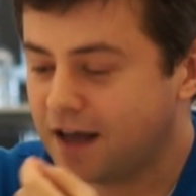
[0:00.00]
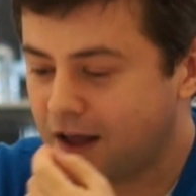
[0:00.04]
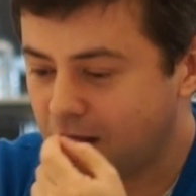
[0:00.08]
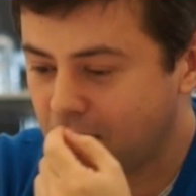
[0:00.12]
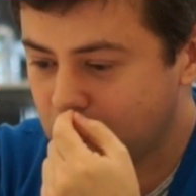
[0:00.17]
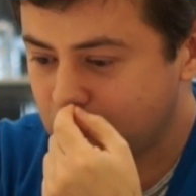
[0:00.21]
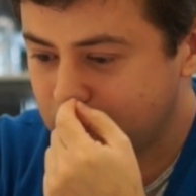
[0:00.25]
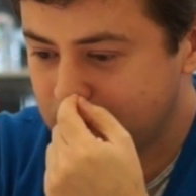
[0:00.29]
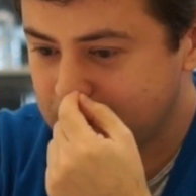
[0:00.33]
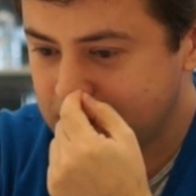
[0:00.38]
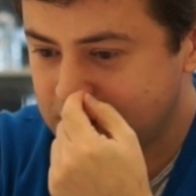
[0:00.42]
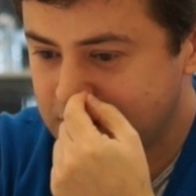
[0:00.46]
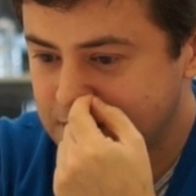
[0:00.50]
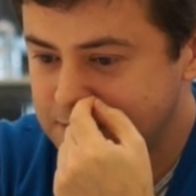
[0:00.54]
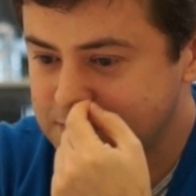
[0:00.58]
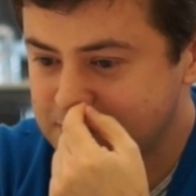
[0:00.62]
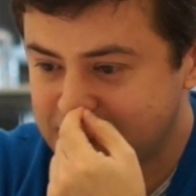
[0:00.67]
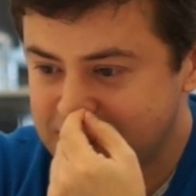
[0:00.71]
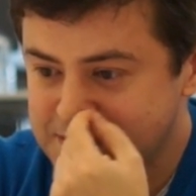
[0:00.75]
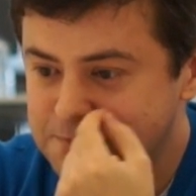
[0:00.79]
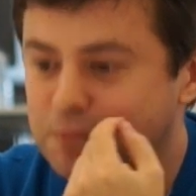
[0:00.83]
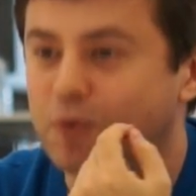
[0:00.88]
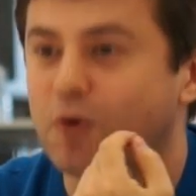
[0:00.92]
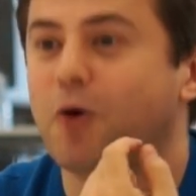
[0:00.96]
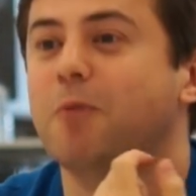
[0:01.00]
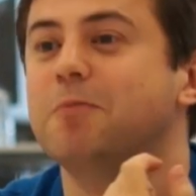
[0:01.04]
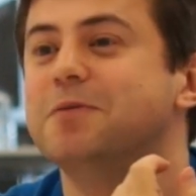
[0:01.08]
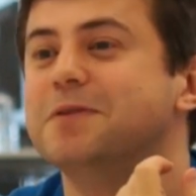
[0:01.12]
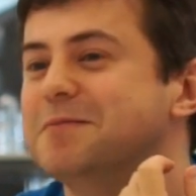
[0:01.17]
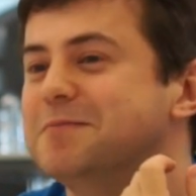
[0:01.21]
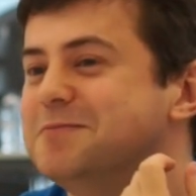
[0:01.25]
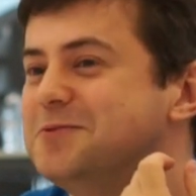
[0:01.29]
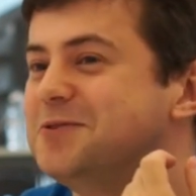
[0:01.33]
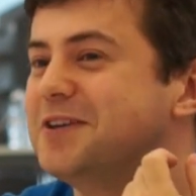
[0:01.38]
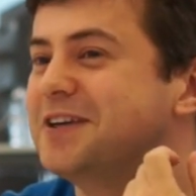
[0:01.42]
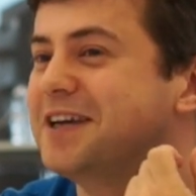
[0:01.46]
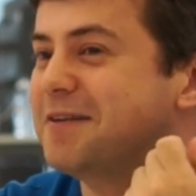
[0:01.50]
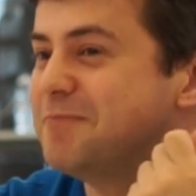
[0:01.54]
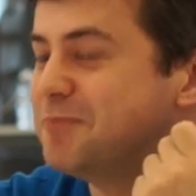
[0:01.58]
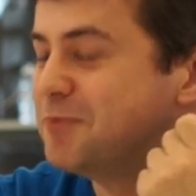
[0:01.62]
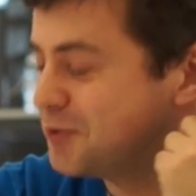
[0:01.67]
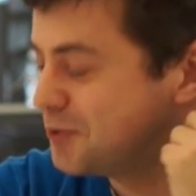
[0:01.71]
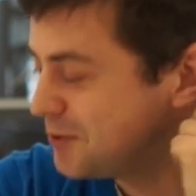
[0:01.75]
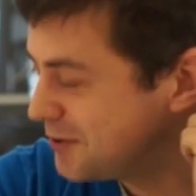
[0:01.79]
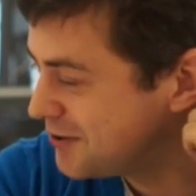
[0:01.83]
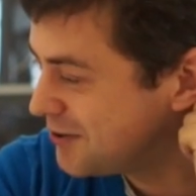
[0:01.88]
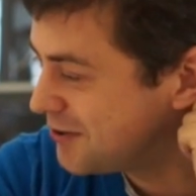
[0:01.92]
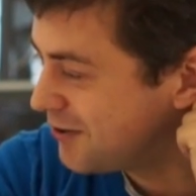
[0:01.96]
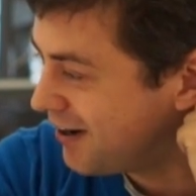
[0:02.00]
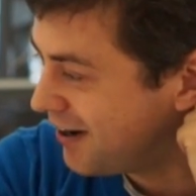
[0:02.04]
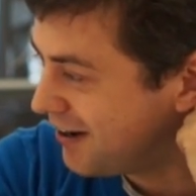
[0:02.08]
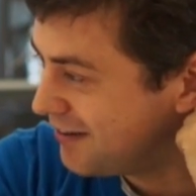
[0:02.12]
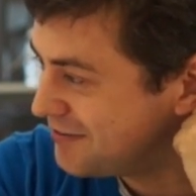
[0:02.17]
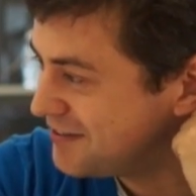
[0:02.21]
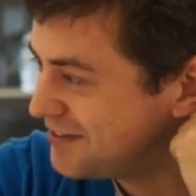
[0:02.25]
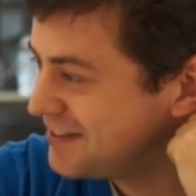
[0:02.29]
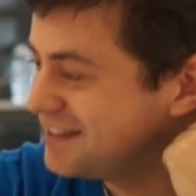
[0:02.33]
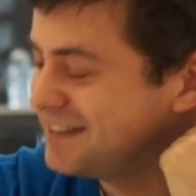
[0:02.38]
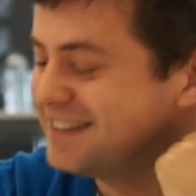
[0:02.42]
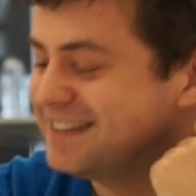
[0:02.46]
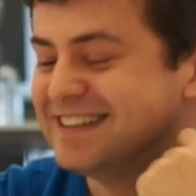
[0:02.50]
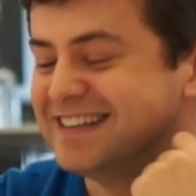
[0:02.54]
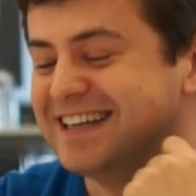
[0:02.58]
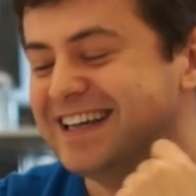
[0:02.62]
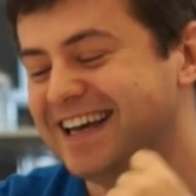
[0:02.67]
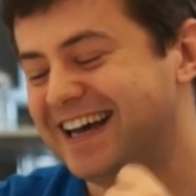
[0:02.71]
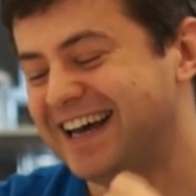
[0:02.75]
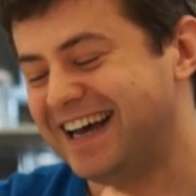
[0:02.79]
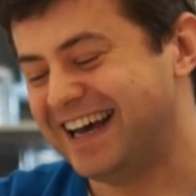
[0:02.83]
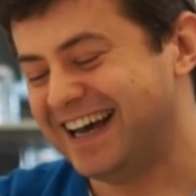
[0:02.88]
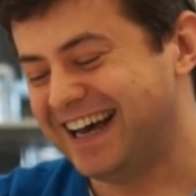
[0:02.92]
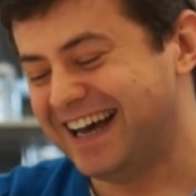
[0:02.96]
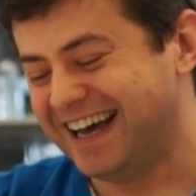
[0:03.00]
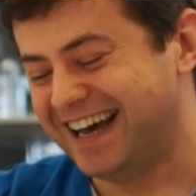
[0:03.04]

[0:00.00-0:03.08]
algorithms as problems you can put in graphs.